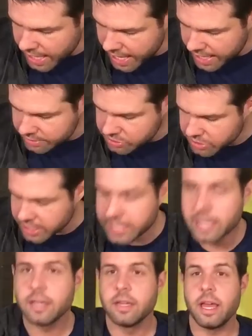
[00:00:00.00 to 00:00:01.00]
A
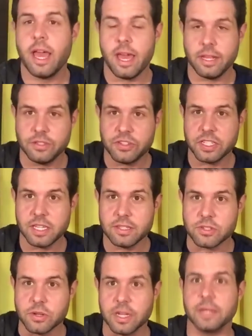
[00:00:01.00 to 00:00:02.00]
string, and G
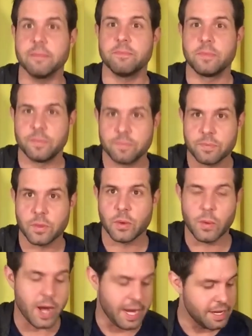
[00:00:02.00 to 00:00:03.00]
string.
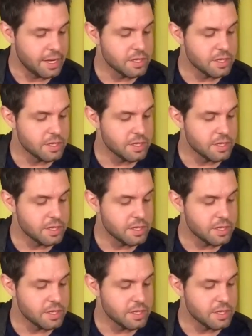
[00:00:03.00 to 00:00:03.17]
Great.